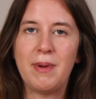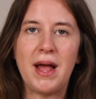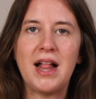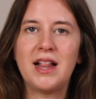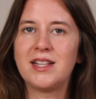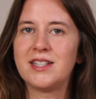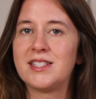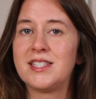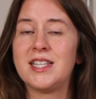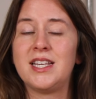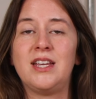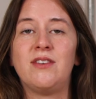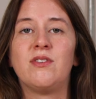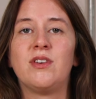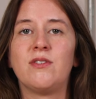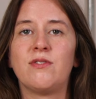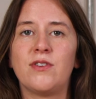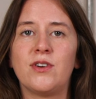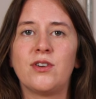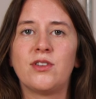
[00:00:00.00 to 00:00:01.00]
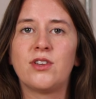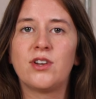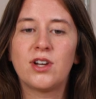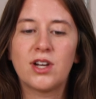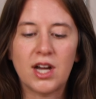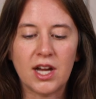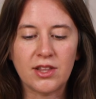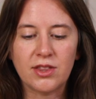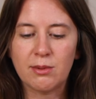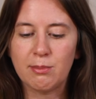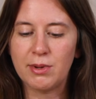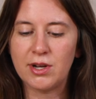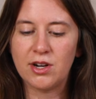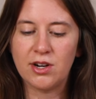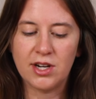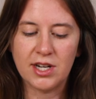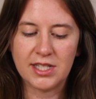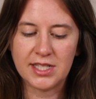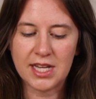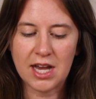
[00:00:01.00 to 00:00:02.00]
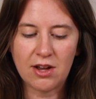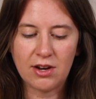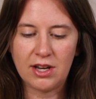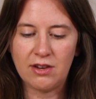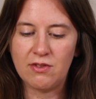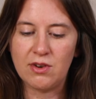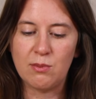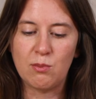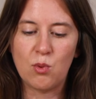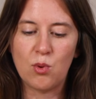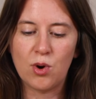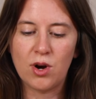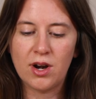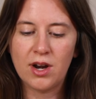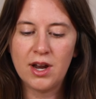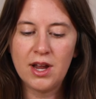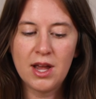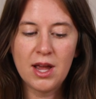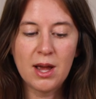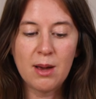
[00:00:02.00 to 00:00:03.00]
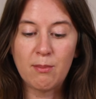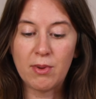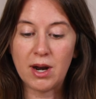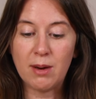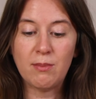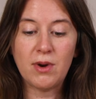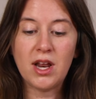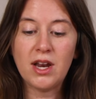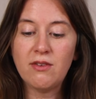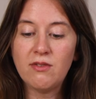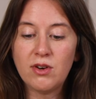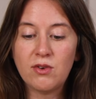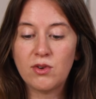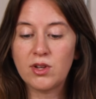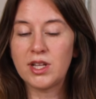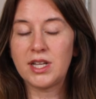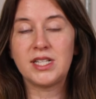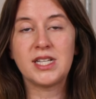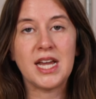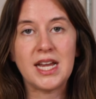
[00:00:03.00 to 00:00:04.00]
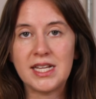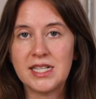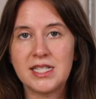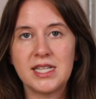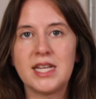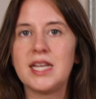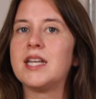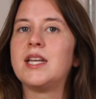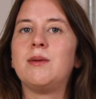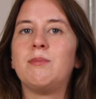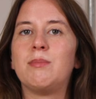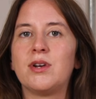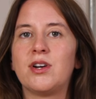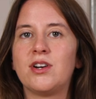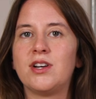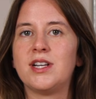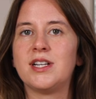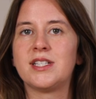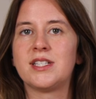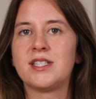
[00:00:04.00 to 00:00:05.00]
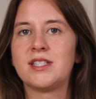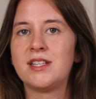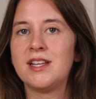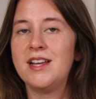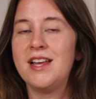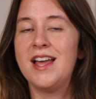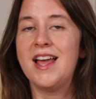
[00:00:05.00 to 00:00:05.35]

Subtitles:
balance it even further, cut the bitterness out even more. But I'm not even really tasting any bitterness